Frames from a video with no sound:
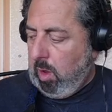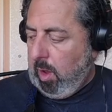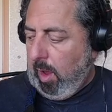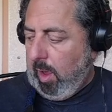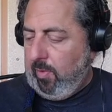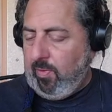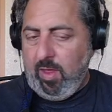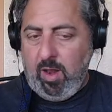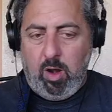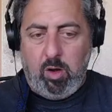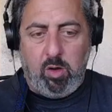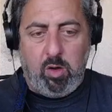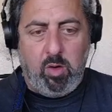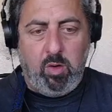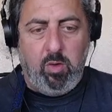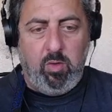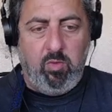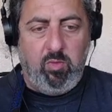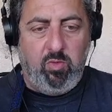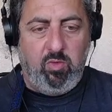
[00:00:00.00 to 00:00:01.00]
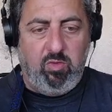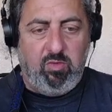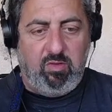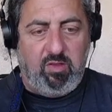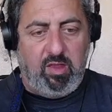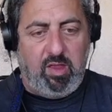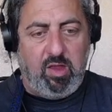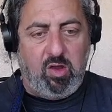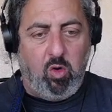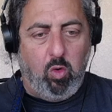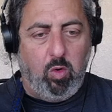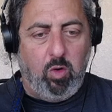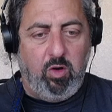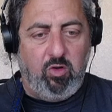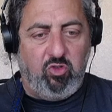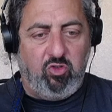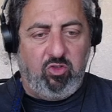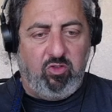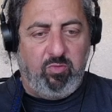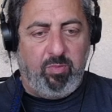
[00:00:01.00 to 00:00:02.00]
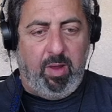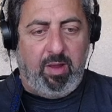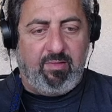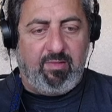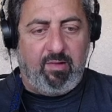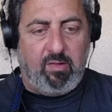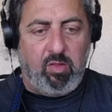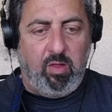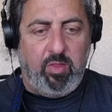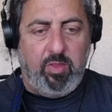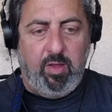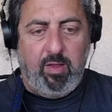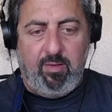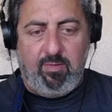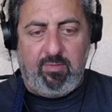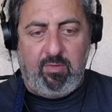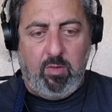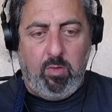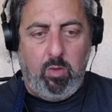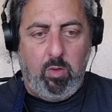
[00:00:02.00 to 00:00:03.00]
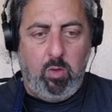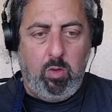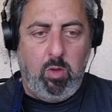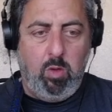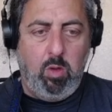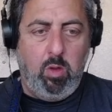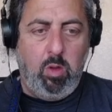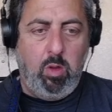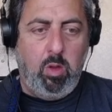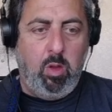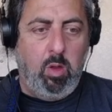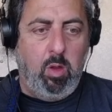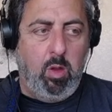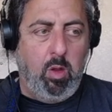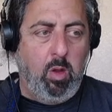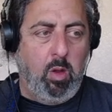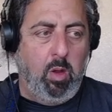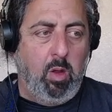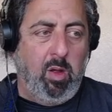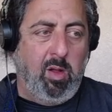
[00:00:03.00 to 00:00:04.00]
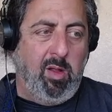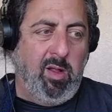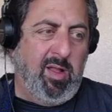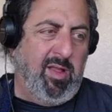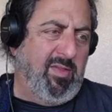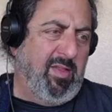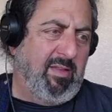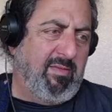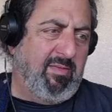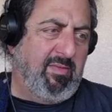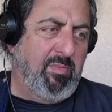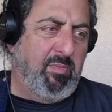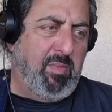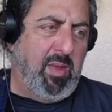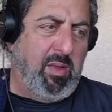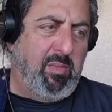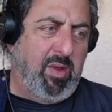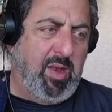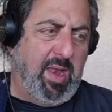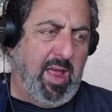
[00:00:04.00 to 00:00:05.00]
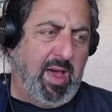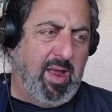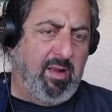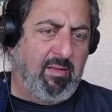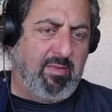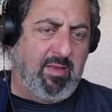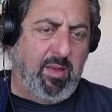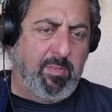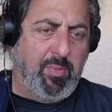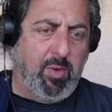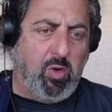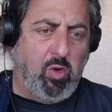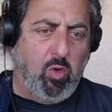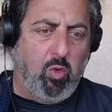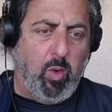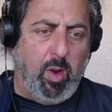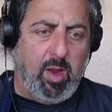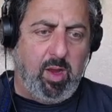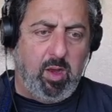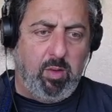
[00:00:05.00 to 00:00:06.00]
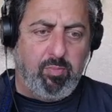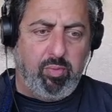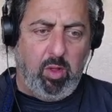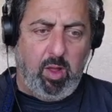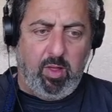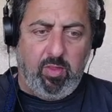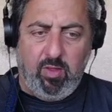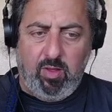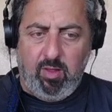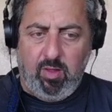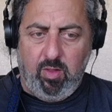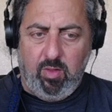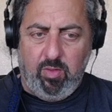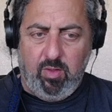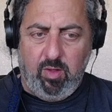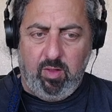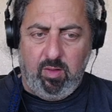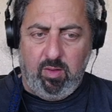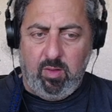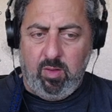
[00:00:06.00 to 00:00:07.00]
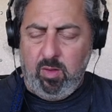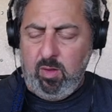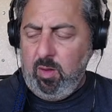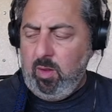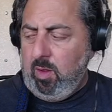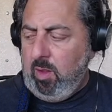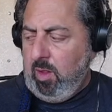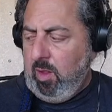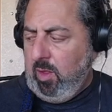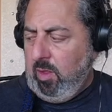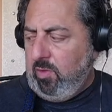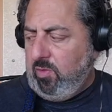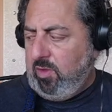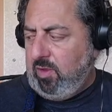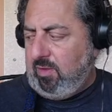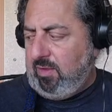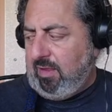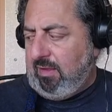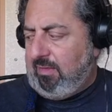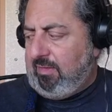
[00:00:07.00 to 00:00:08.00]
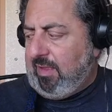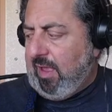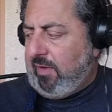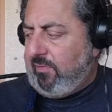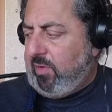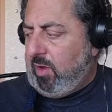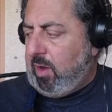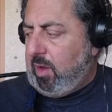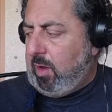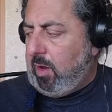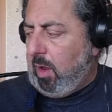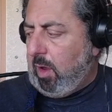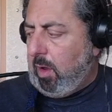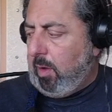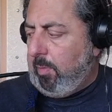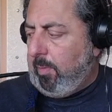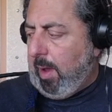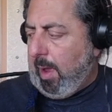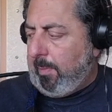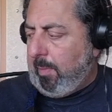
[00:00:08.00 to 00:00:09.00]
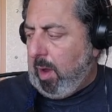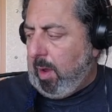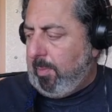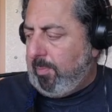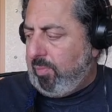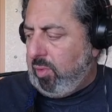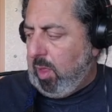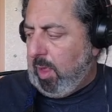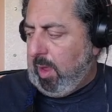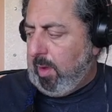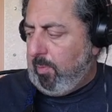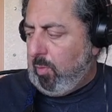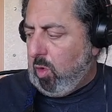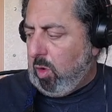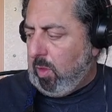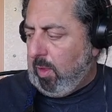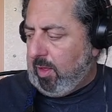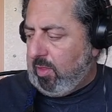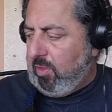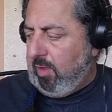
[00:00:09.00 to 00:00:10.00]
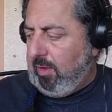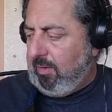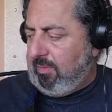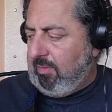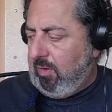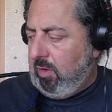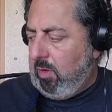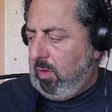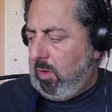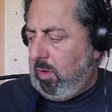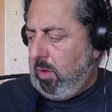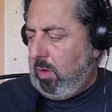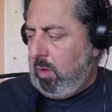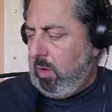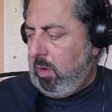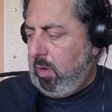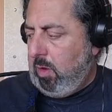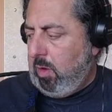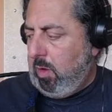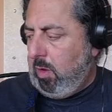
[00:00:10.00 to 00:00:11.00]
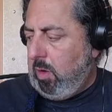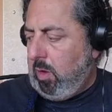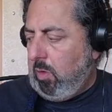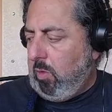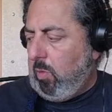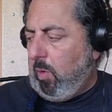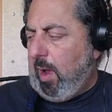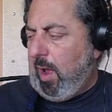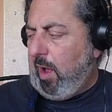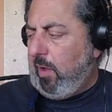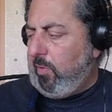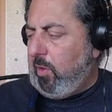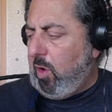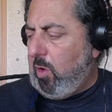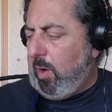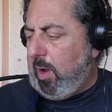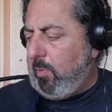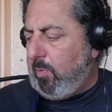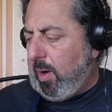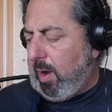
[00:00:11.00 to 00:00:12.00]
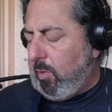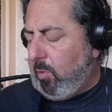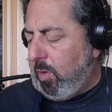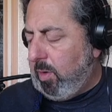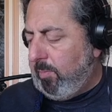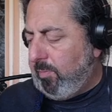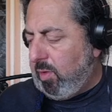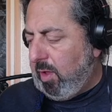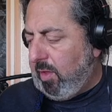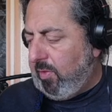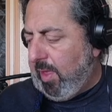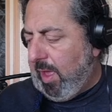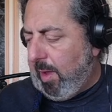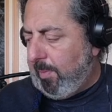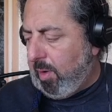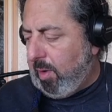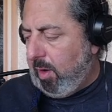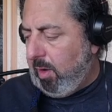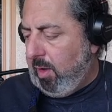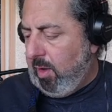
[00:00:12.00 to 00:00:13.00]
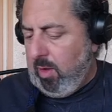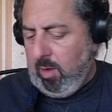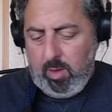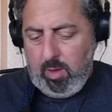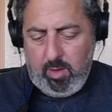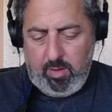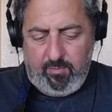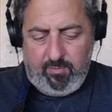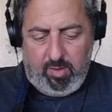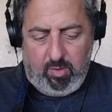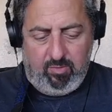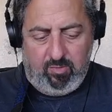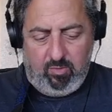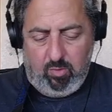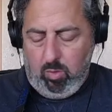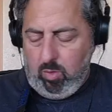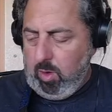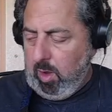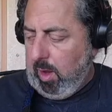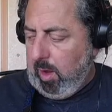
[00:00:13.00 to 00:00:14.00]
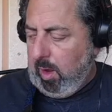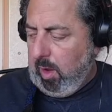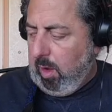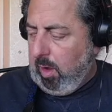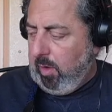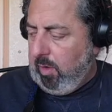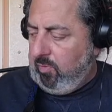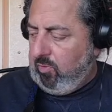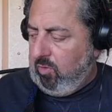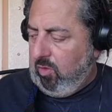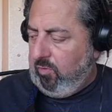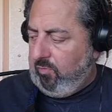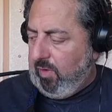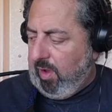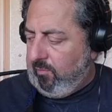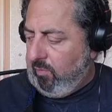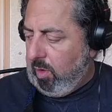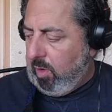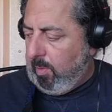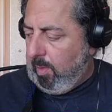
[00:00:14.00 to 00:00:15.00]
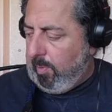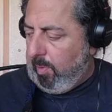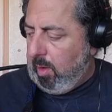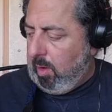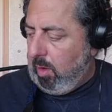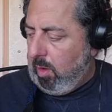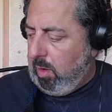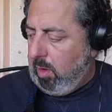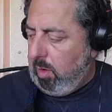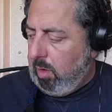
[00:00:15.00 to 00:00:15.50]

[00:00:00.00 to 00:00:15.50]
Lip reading: And then our D chord is just basically this. And that's maybe not a typical way you'd play the D7. I might play it more like this. Well, no, I probably wouldn't play that, but I was doing a 2-5-1 would be.